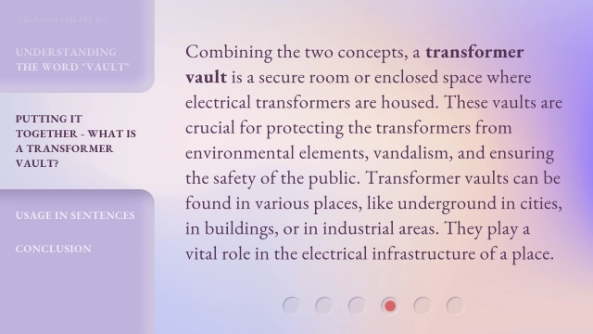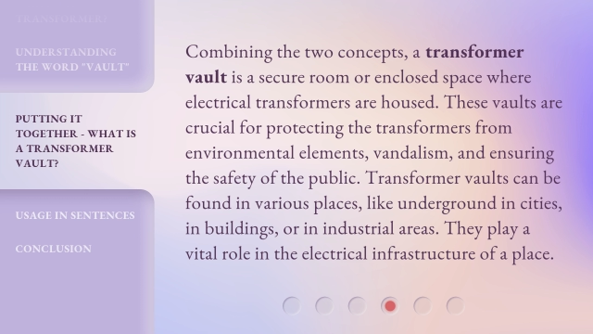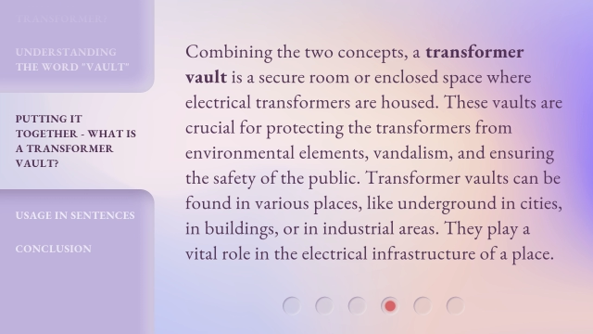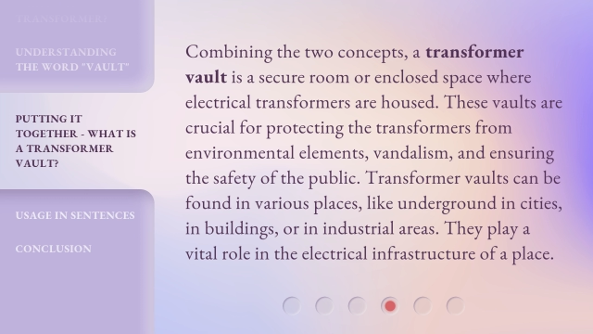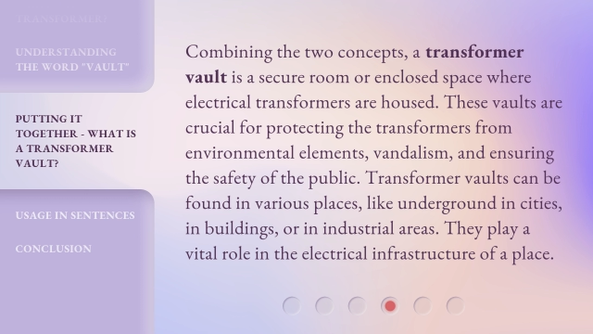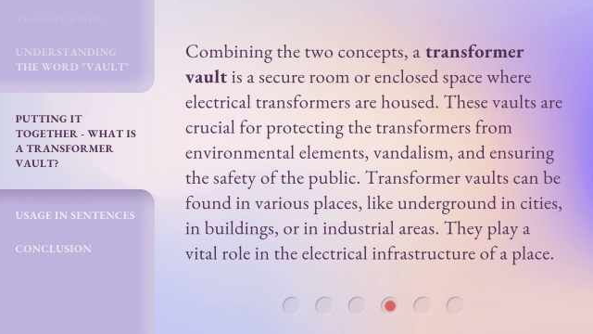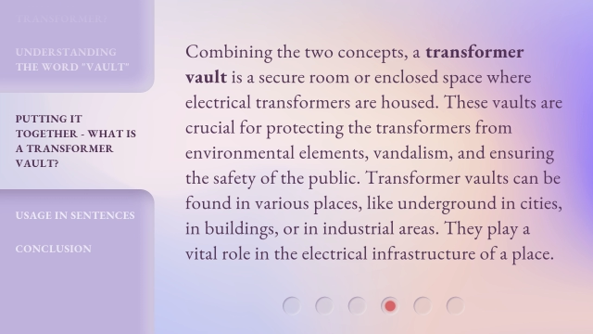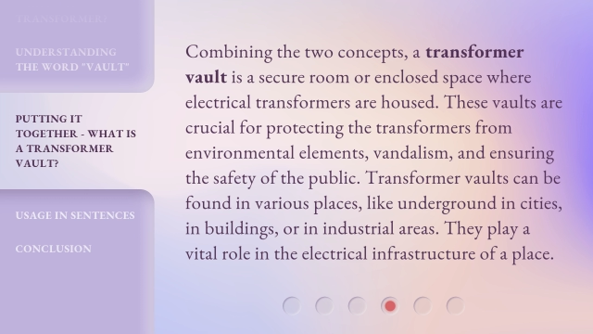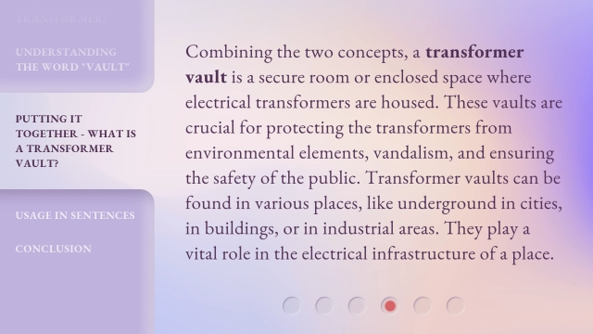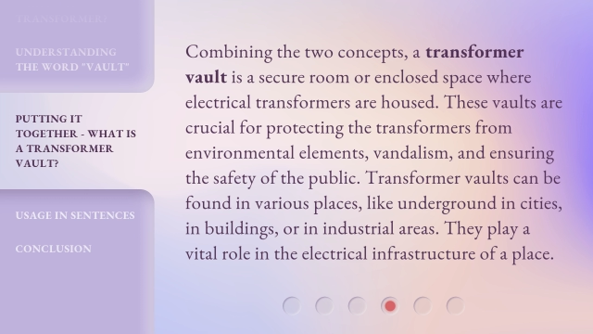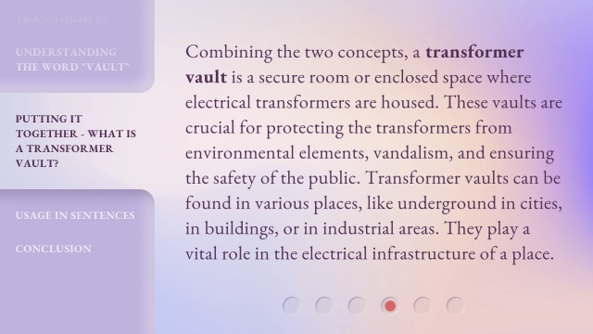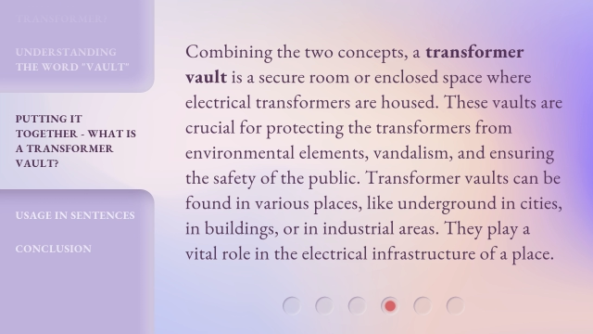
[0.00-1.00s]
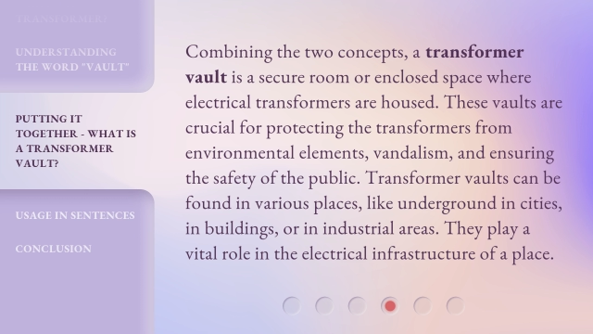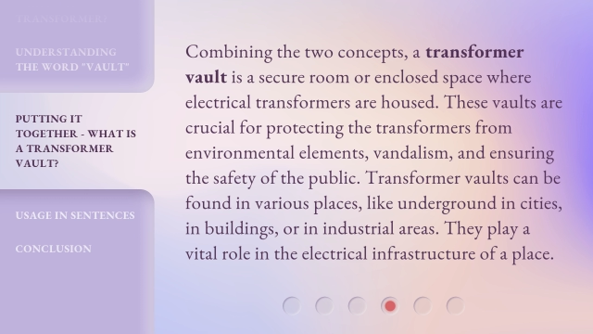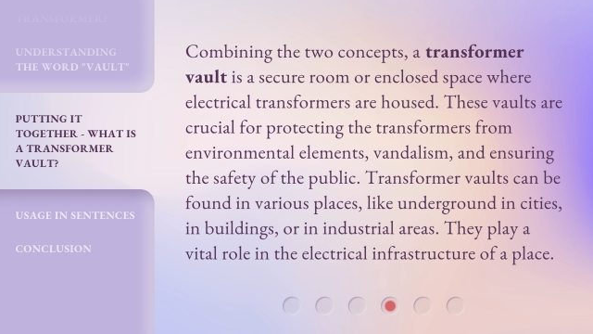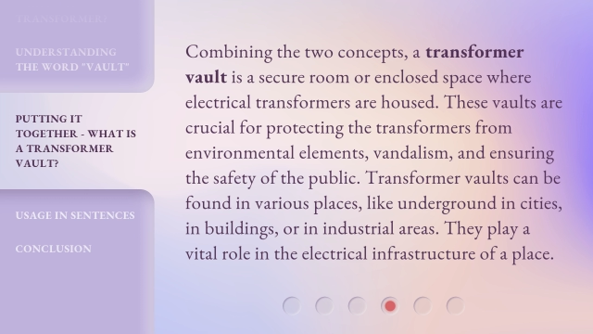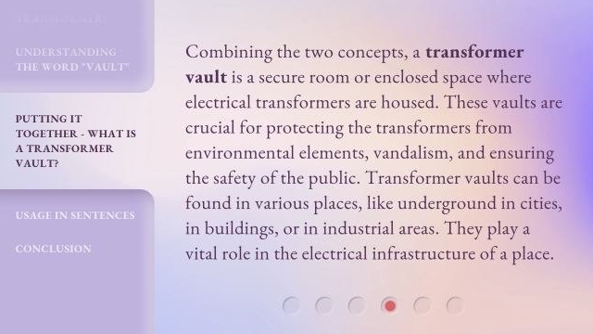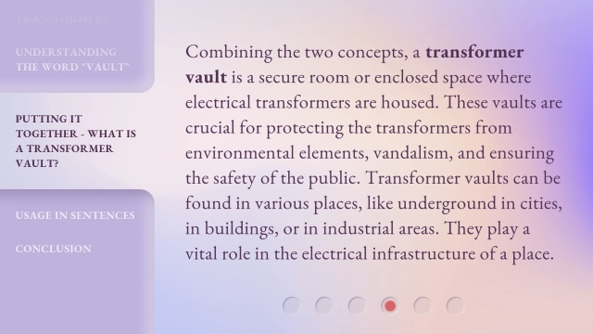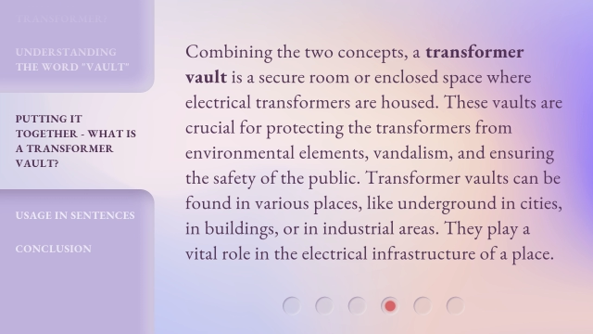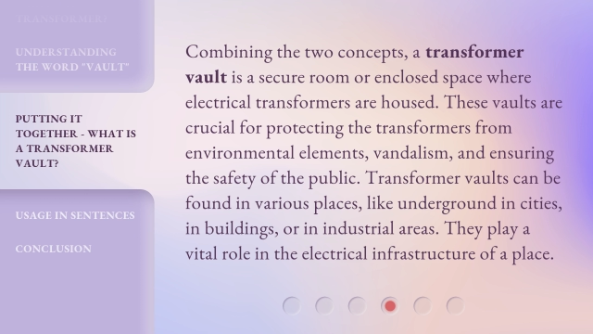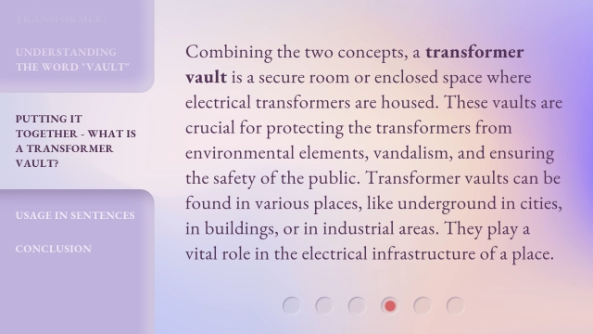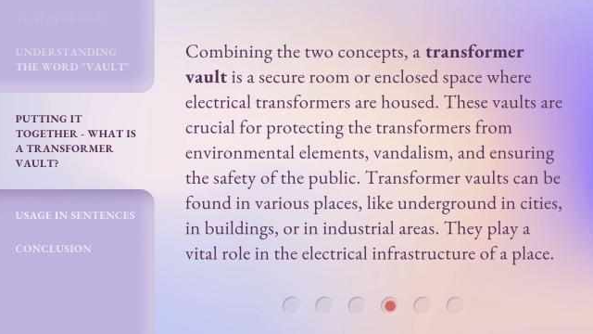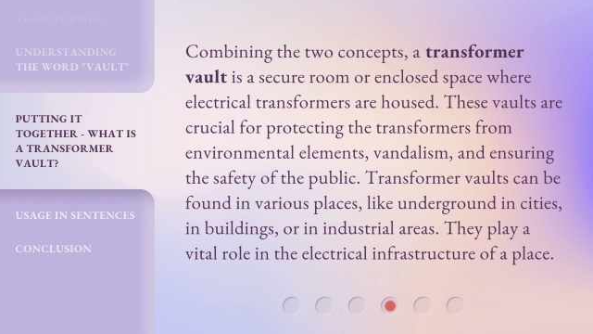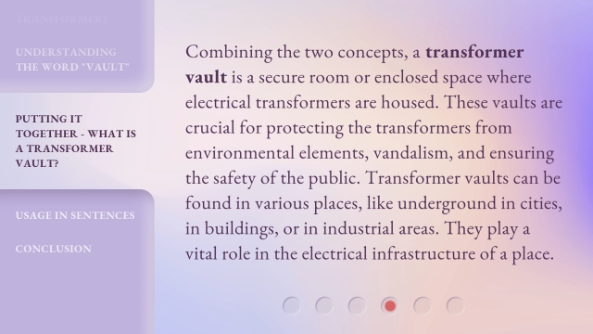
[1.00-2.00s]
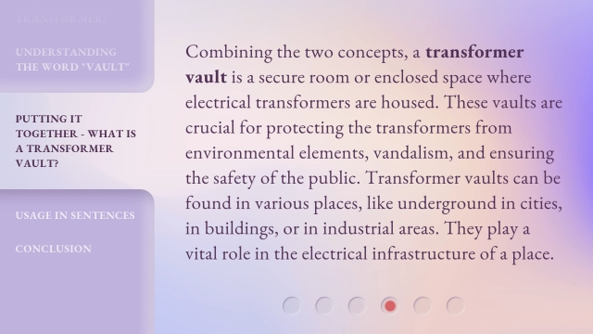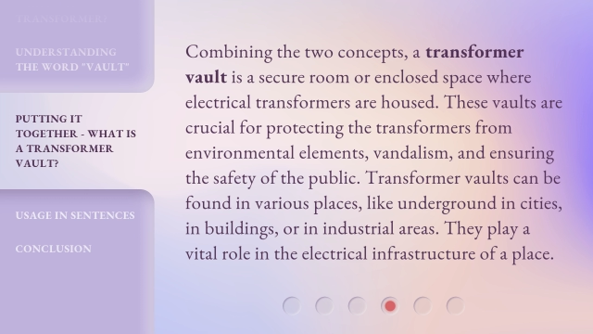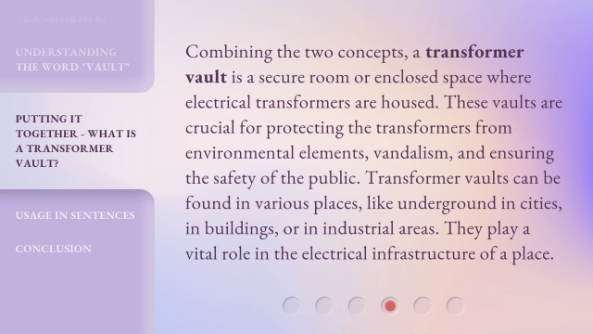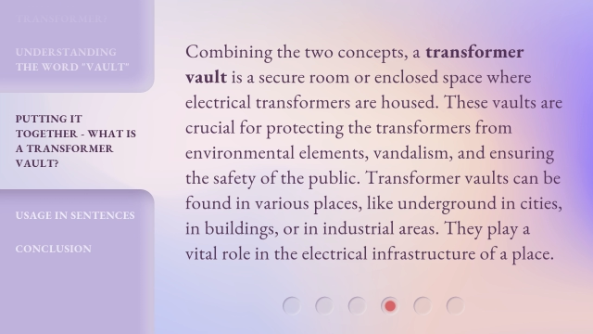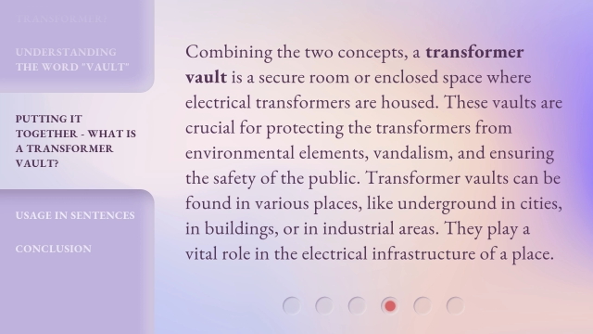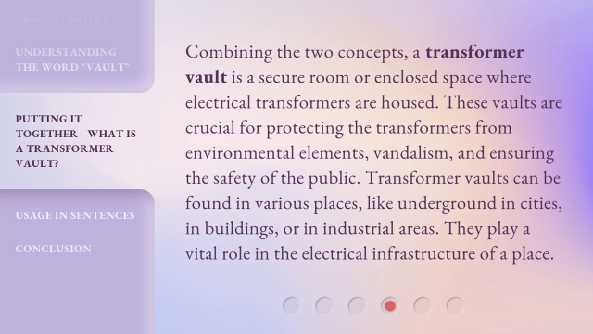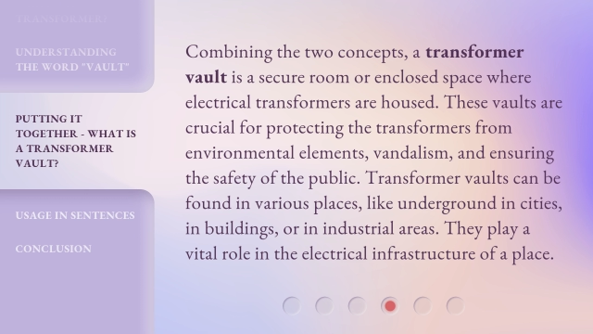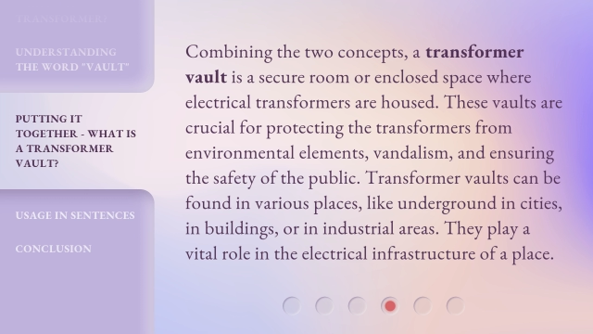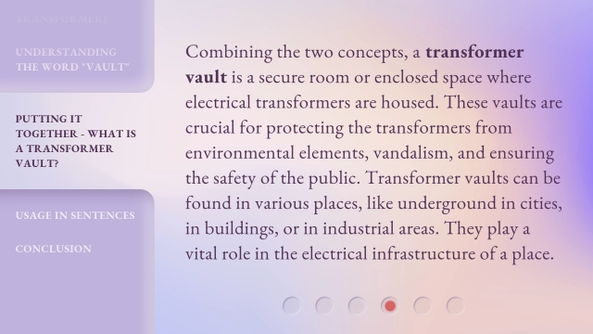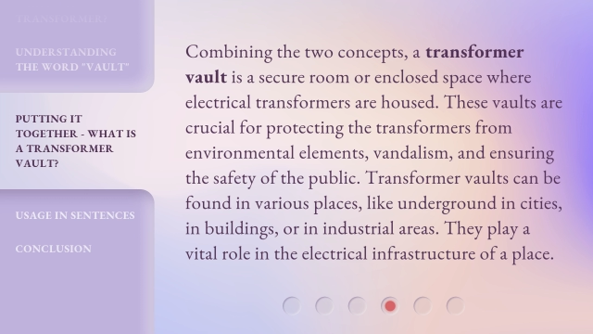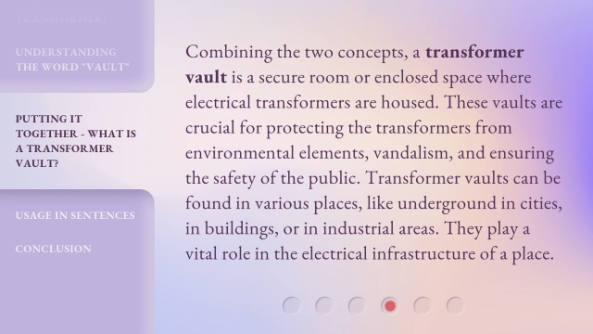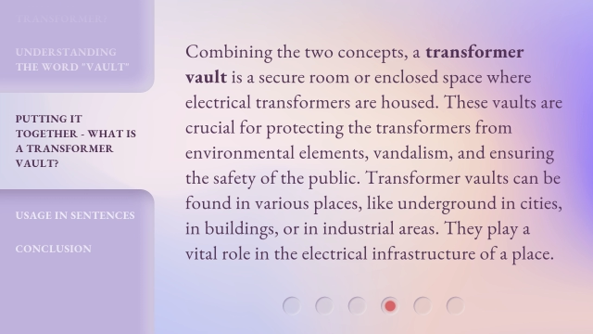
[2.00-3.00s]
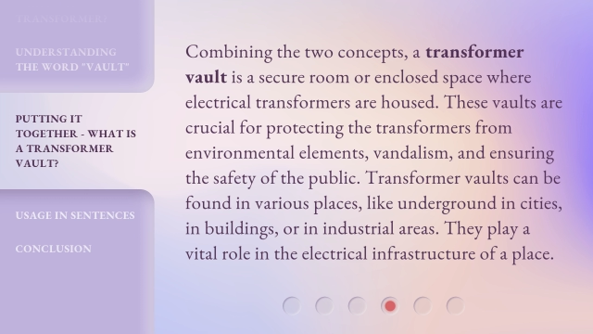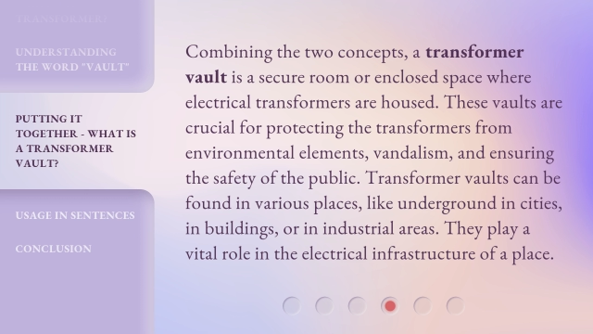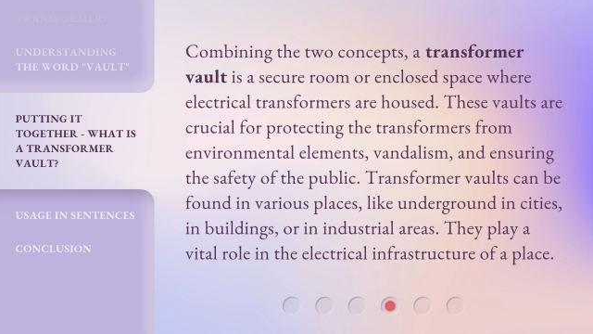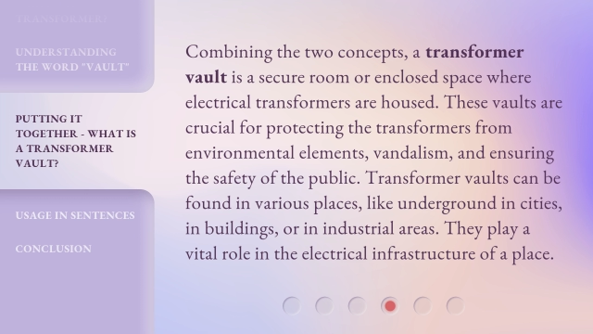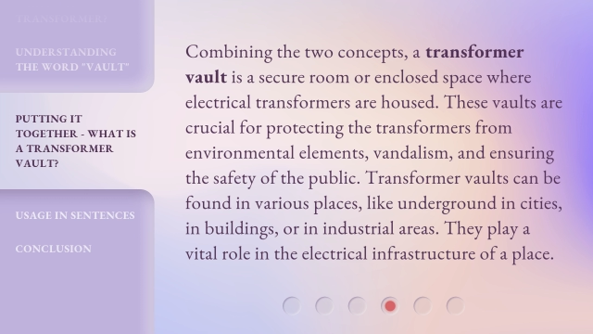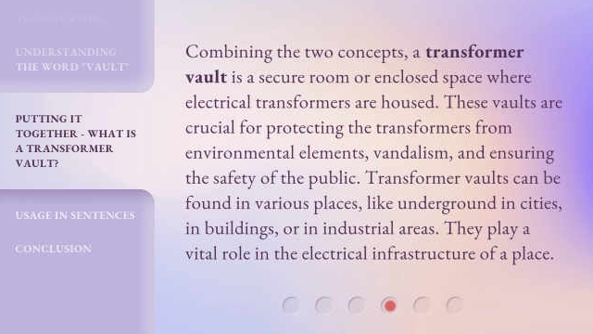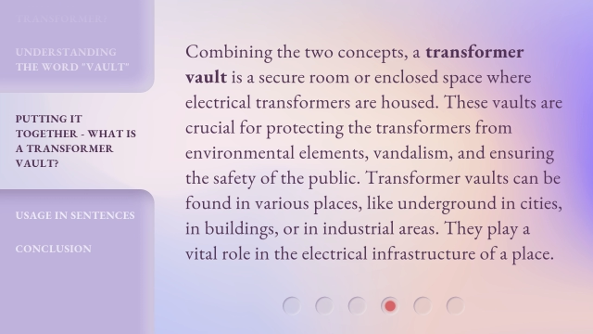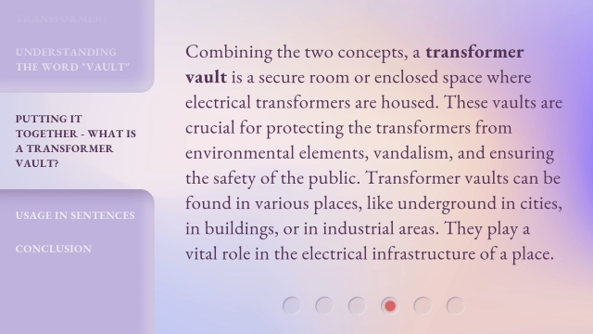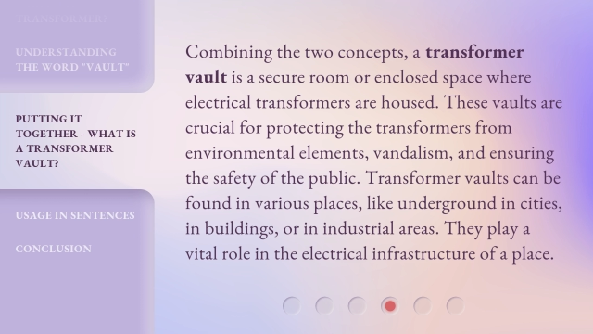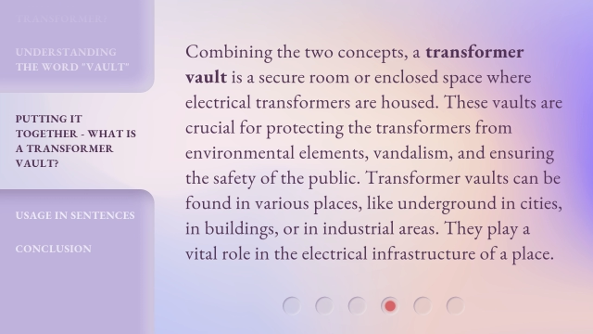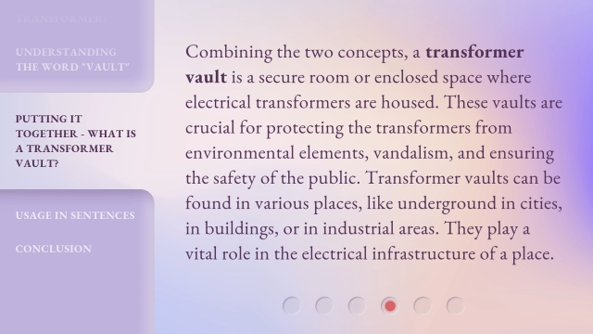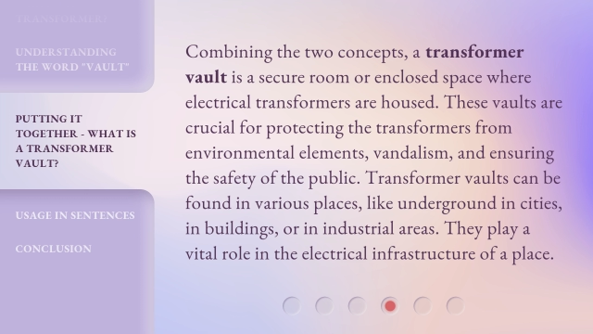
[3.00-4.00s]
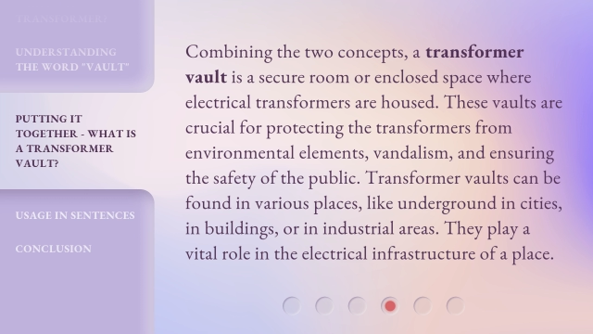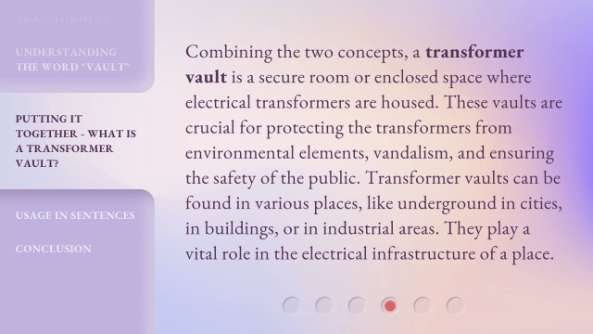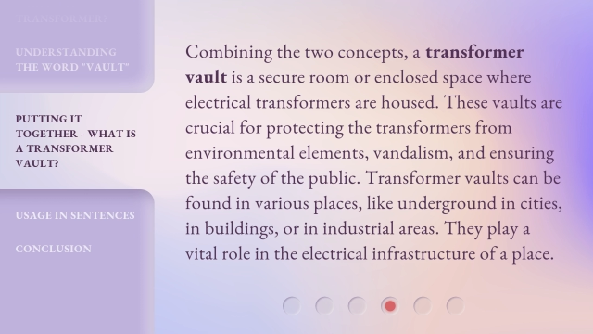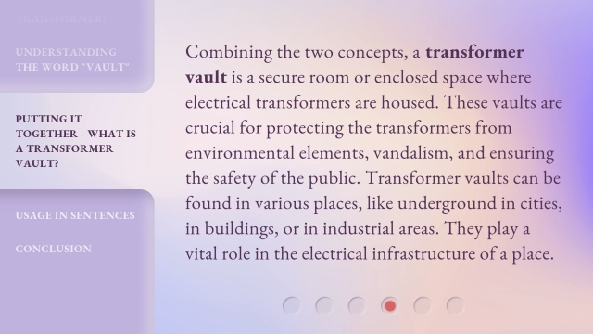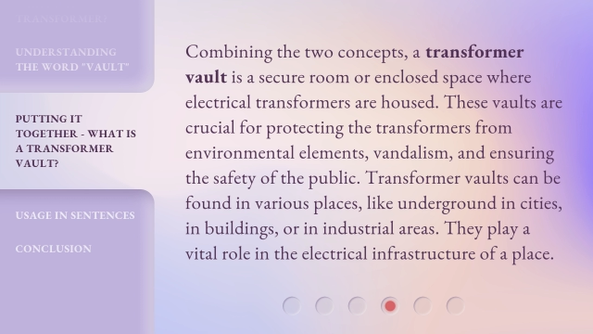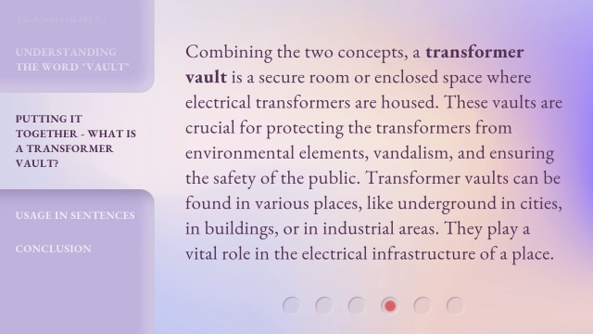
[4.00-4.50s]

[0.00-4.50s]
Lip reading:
No face is visible, so there are no lips to read.